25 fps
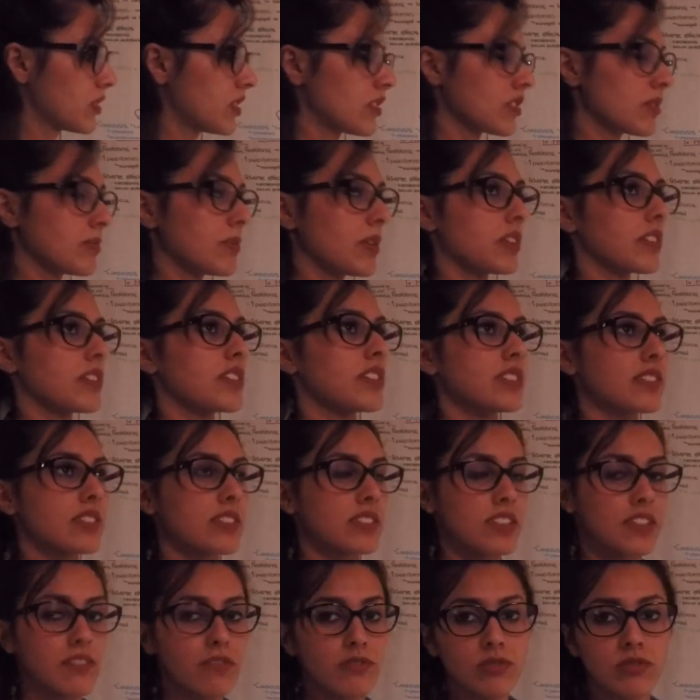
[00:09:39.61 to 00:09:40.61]
talked about this
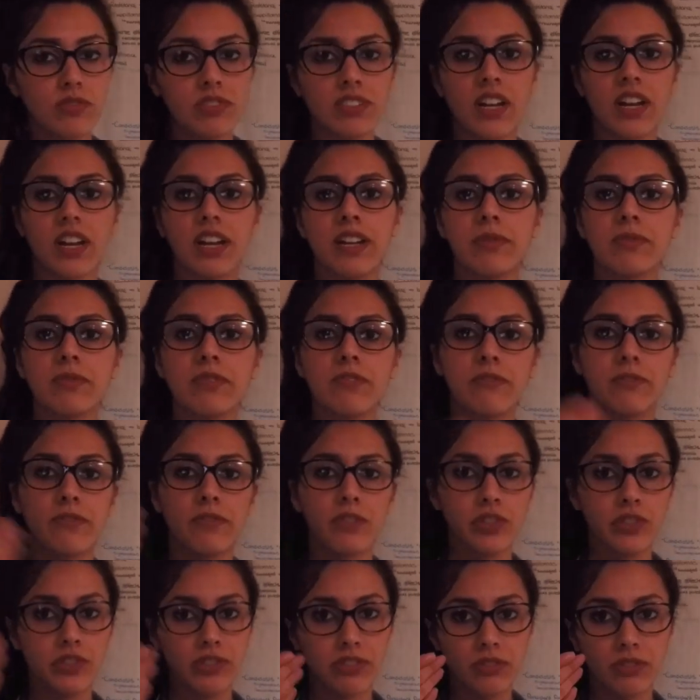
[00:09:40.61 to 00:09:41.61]
several times,
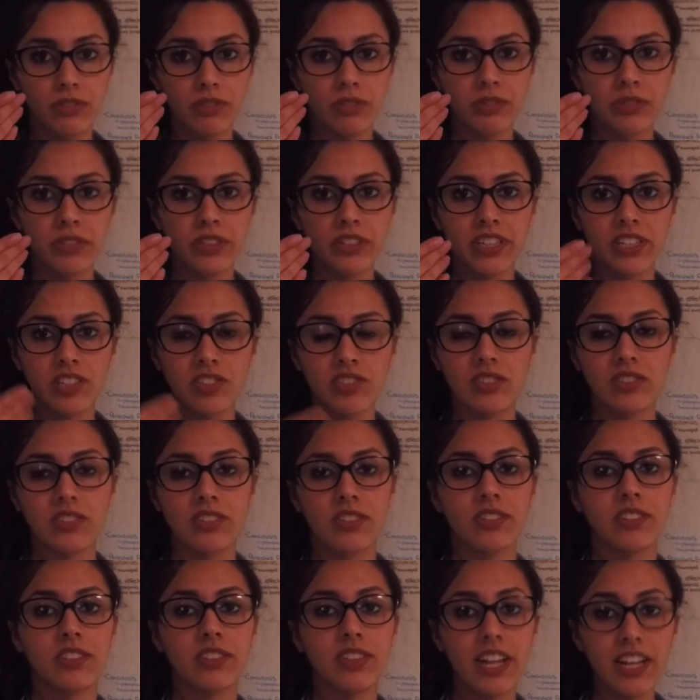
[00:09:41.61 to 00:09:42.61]
vertical
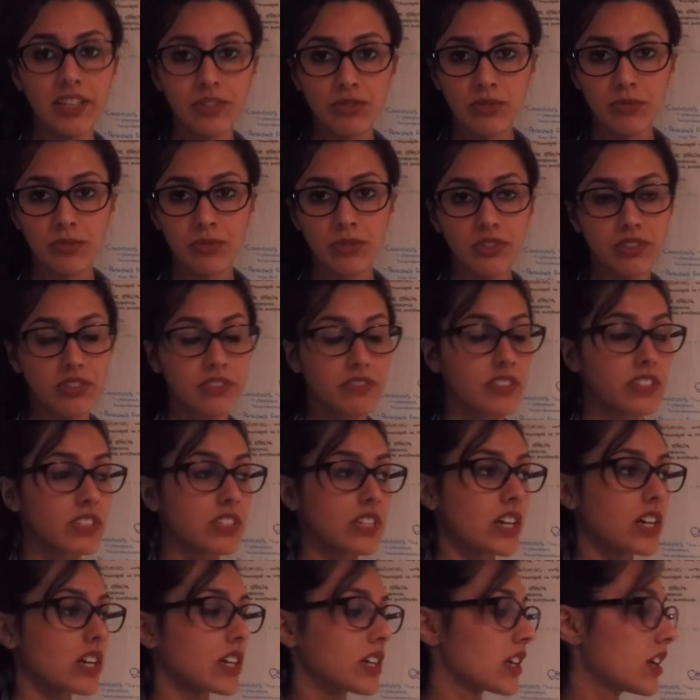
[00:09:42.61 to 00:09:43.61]
corrugations on the lateral border of the
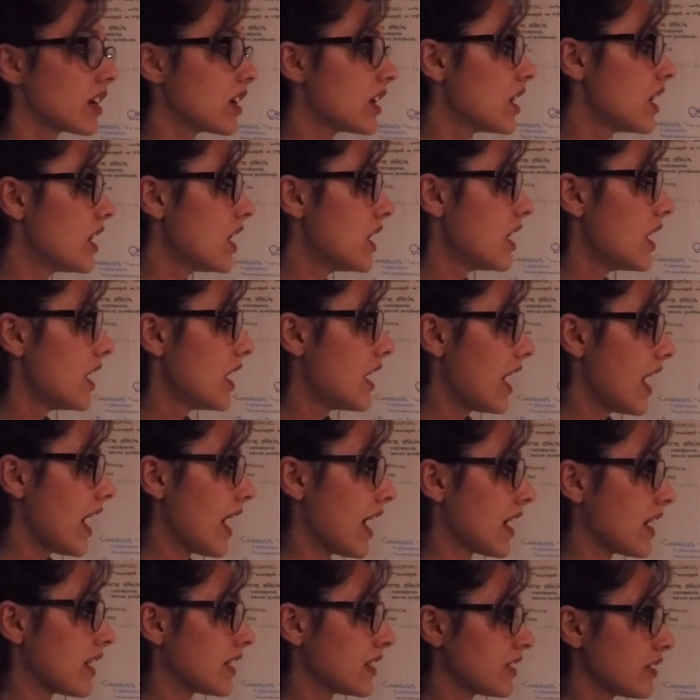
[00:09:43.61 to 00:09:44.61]
tongue,
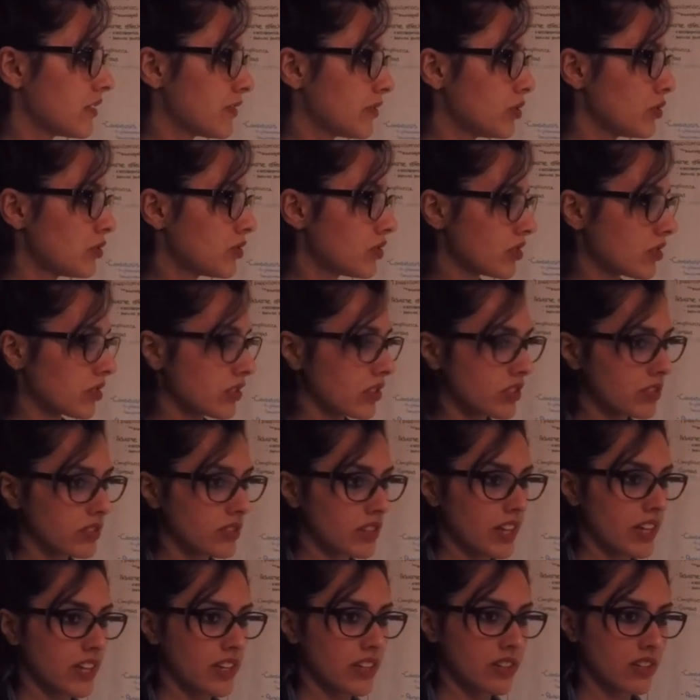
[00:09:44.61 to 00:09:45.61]
and if you took
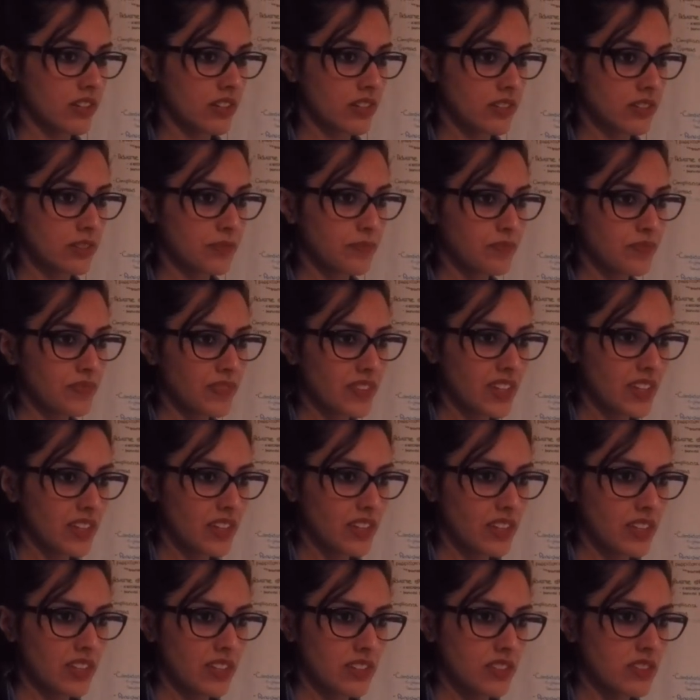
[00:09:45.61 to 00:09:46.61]
like a
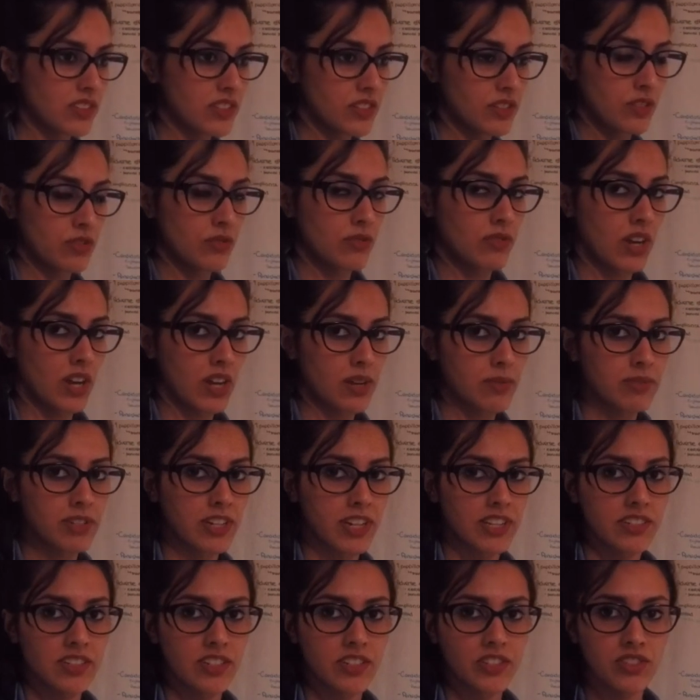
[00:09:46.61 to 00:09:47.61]
in situ
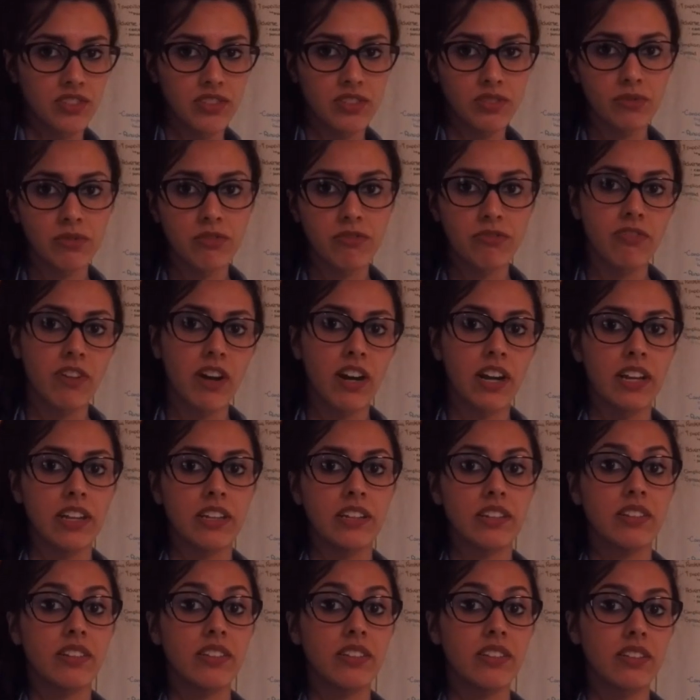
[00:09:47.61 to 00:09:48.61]
hybridization, you would
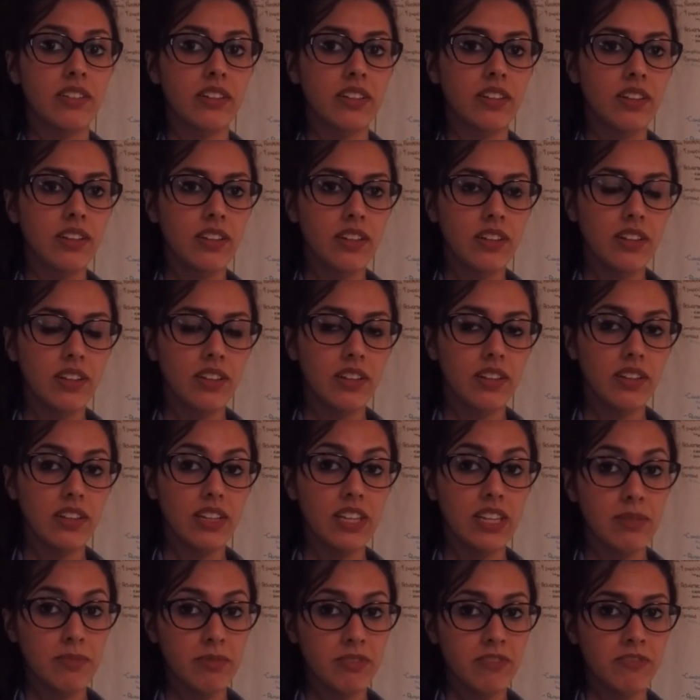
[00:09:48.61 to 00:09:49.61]
find
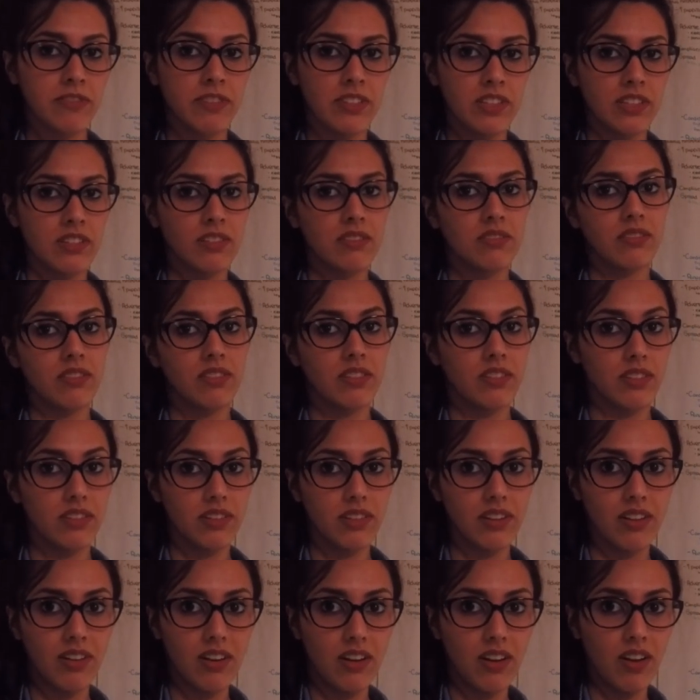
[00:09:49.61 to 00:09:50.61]
EBV
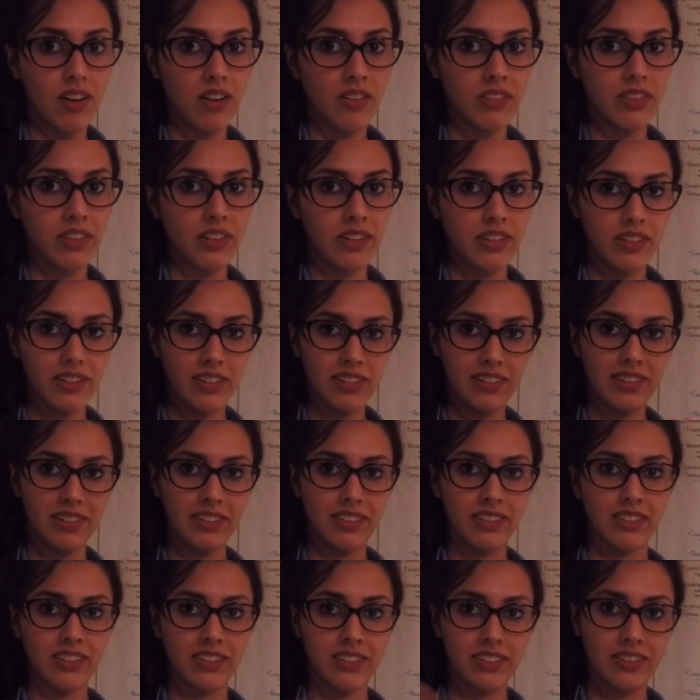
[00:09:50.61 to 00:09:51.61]

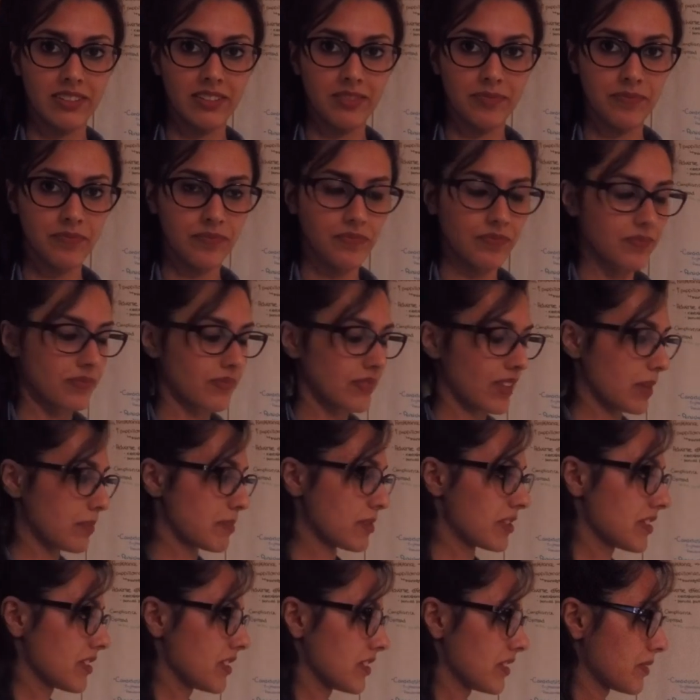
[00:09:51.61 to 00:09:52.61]
in the
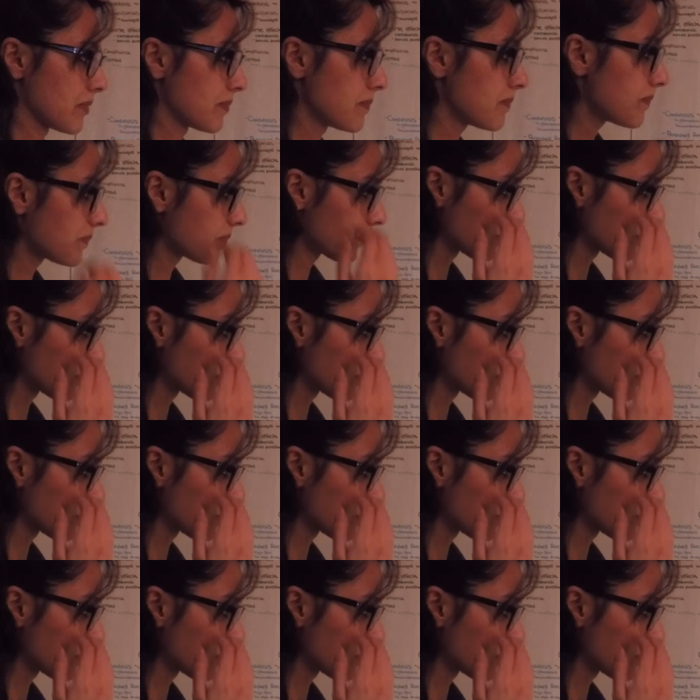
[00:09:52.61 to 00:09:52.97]
epithelium.